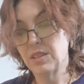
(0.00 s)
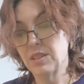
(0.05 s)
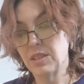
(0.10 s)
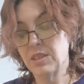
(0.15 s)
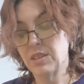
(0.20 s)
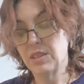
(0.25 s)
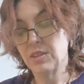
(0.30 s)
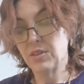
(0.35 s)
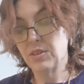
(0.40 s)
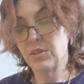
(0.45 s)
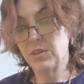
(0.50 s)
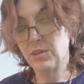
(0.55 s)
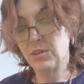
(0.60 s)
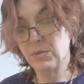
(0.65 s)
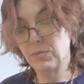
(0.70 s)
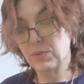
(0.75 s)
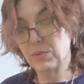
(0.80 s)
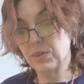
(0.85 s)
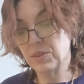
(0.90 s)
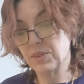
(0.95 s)
She
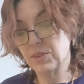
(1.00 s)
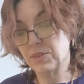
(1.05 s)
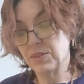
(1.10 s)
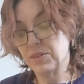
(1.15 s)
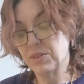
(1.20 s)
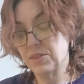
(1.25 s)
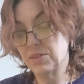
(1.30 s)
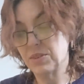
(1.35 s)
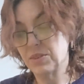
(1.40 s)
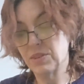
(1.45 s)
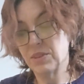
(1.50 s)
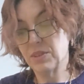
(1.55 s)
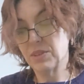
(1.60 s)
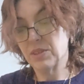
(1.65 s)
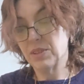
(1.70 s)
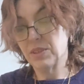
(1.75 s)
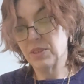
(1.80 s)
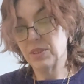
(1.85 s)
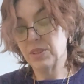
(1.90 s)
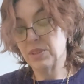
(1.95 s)
was
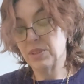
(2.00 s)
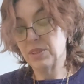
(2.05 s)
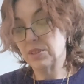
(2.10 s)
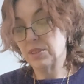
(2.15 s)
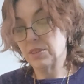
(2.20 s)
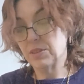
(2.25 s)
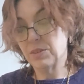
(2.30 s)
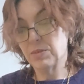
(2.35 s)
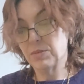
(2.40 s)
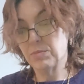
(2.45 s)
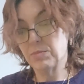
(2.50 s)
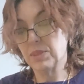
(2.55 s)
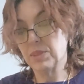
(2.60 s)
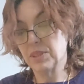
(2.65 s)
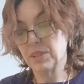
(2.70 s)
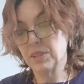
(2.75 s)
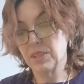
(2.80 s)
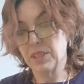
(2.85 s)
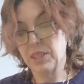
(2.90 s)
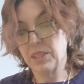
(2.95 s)
a big
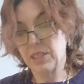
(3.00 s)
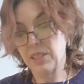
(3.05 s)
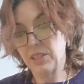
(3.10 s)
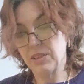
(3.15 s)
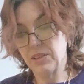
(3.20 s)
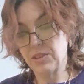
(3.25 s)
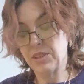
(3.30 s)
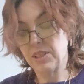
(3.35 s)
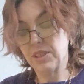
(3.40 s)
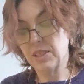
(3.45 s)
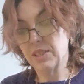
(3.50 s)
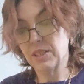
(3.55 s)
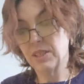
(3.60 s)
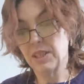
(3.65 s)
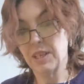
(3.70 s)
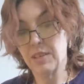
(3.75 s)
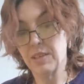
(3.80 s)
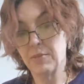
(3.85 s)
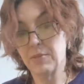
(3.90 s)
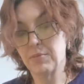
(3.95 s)
lady. She had a
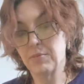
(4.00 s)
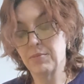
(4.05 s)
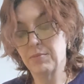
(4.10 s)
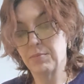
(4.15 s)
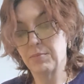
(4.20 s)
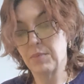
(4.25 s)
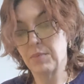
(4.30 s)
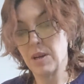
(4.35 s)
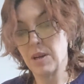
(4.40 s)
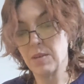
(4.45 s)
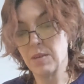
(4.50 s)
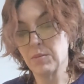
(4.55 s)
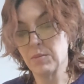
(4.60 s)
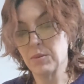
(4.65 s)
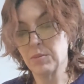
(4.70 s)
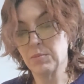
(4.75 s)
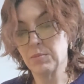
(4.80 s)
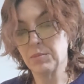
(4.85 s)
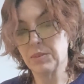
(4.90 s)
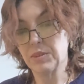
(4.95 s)
lot of
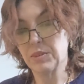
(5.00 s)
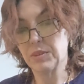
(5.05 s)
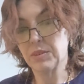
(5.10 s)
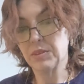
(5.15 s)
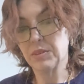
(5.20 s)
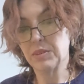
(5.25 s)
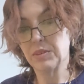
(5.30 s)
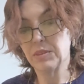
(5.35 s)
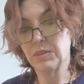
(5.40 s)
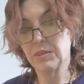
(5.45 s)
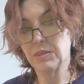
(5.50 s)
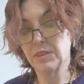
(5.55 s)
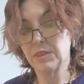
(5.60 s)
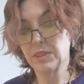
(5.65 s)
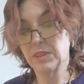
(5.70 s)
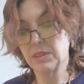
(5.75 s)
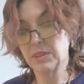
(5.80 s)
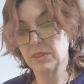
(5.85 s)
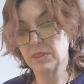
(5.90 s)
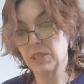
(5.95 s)
problems.
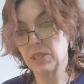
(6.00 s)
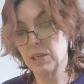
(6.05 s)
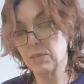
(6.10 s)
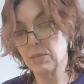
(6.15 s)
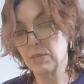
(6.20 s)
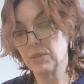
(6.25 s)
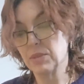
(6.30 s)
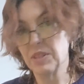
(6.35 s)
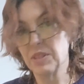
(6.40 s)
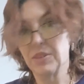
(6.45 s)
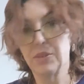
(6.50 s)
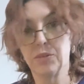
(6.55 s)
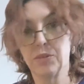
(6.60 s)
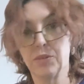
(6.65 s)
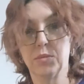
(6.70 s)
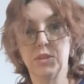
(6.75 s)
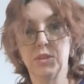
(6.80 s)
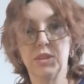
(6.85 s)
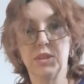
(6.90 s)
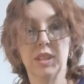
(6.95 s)
God bless her,
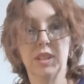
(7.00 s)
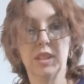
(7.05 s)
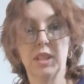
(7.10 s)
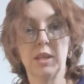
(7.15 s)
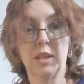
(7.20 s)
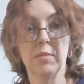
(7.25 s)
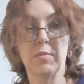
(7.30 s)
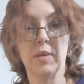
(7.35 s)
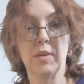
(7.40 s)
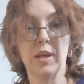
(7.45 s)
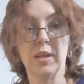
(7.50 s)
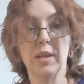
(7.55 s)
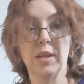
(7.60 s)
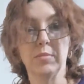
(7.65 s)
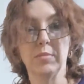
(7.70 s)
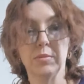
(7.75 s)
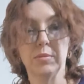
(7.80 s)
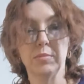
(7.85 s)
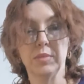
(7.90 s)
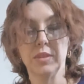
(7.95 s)
but she had a lot of
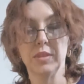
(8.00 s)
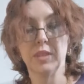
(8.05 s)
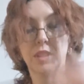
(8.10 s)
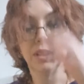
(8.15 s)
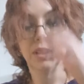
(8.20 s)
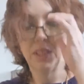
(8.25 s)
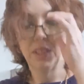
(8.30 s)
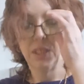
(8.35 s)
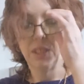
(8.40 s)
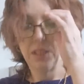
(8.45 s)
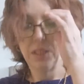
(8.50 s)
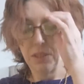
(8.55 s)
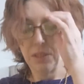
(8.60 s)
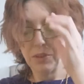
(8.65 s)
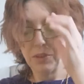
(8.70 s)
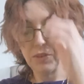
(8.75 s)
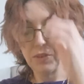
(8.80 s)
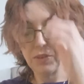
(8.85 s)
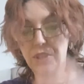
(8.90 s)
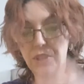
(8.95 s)
problems.
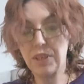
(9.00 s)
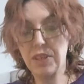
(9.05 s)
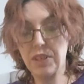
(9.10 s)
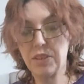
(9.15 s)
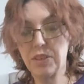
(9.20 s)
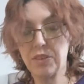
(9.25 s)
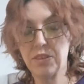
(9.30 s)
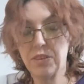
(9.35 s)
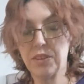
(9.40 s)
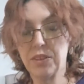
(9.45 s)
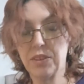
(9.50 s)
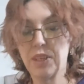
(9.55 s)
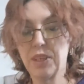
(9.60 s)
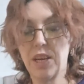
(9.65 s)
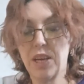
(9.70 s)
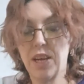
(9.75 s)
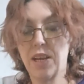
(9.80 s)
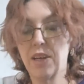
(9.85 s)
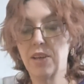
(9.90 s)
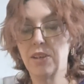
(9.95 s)
They're trying to get her in the
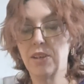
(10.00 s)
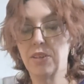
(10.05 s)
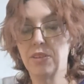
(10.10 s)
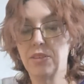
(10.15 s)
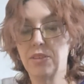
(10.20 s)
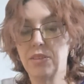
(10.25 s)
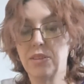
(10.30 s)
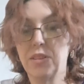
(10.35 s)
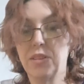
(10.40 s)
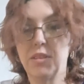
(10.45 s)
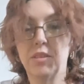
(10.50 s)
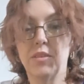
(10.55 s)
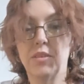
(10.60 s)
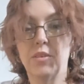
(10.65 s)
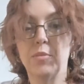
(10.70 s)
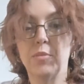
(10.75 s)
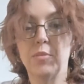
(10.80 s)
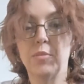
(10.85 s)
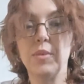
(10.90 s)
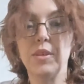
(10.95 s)
car.
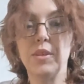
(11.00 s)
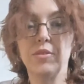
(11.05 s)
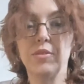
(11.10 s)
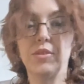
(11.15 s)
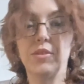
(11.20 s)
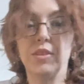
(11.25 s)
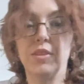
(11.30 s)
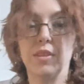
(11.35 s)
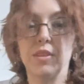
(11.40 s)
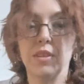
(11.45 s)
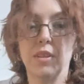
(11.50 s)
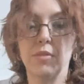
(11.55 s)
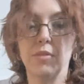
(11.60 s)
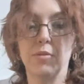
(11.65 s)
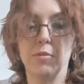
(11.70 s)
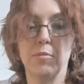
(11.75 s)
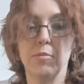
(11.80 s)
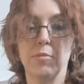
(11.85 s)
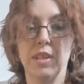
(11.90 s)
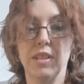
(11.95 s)
Her wheelchair never
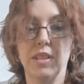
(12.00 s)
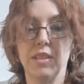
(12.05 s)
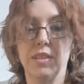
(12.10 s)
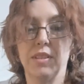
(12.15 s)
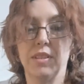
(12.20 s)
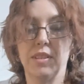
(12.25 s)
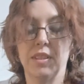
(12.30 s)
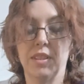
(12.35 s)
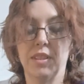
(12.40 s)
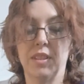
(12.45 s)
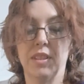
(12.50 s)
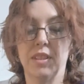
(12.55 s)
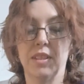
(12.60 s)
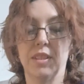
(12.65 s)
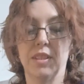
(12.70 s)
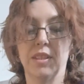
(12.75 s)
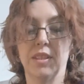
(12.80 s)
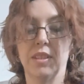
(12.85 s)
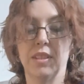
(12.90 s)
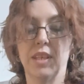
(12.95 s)
made it to
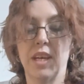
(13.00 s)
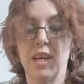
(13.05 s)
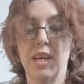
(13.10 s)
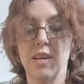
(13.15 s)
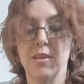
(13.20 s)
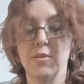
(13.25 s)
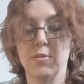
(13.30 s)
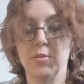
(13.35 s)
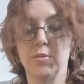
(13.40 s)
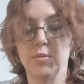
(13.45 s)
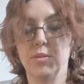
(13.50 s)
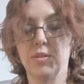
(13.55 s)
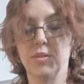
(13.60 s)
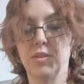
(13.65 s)
the house.